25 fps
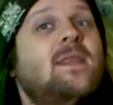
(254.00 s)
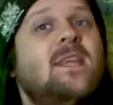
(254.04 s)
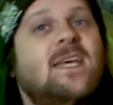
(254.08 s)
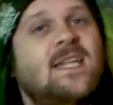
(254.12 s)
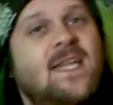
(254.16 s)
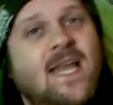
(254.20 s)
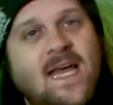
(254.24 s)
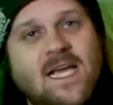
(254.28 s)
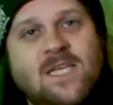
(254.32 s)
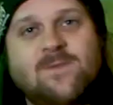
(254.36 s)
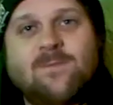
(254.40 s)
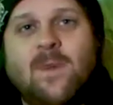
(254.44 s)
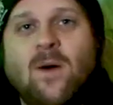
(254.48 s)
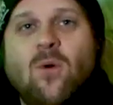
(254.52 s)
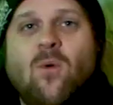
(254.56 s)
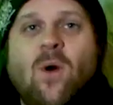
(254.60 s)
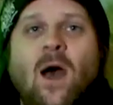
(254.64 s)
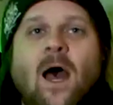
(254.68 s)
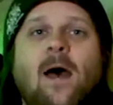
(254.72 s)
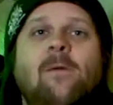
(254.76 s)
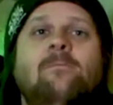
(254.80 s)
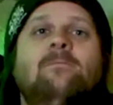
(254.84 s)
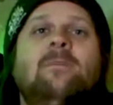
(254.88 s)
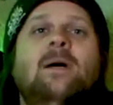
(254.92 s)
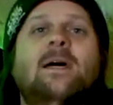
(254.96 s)
and the next bit will
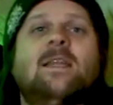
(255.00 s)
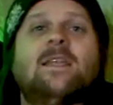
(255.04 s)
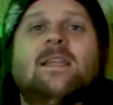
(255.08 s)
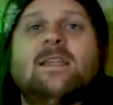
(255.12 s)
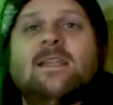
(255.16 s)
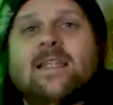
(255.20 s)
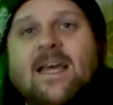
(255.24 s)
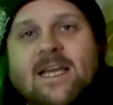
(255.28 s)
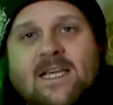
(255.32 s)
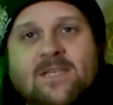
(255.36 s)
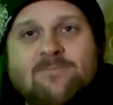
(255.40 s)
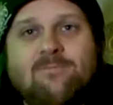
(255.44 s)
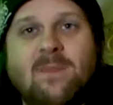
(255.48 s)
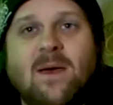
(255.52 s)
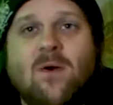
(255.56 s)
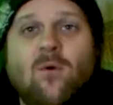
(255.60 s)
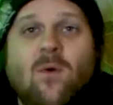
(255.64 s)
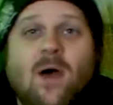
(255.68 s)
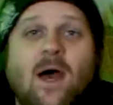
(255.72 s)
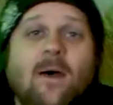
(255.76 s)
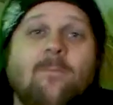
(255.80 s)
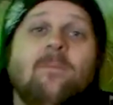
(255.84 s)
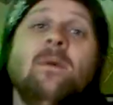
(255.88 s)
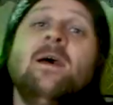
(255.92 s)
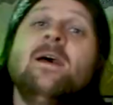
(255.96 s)
happen, and the next bit will
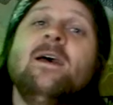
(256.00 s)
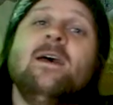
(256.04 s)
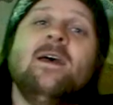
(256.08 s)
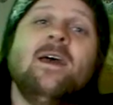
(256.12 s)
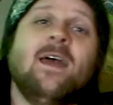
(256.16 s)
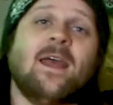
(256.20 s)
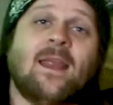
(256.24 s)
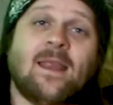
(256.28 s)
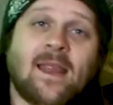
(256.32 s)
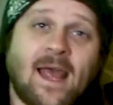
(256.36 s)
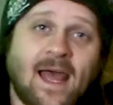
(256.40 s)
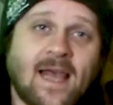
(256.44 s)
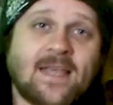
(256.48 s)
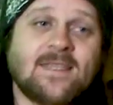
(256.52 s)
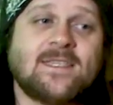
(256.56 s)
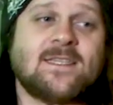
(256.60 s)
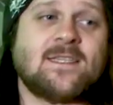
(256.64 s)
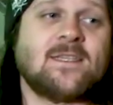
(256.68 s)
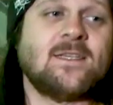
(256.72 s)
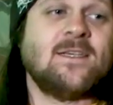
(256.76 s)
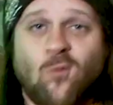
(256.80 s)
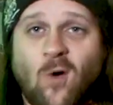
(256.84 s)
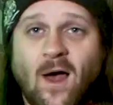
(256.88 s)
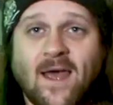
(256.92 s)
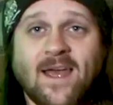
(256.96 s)
happen. And
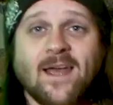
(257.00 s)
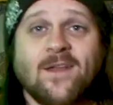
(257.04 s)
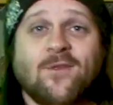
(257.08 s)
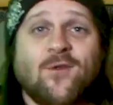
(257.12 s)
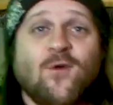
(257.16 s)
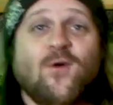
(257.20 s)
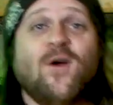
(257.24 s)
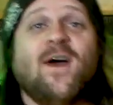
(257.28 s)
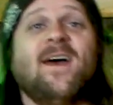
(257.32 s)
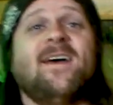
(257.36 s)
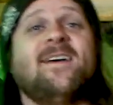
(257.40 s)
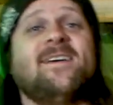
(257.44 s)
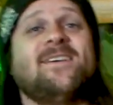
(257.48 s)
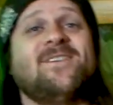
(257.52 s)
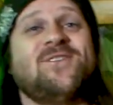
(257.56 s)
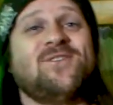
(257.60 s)
that's why I do it.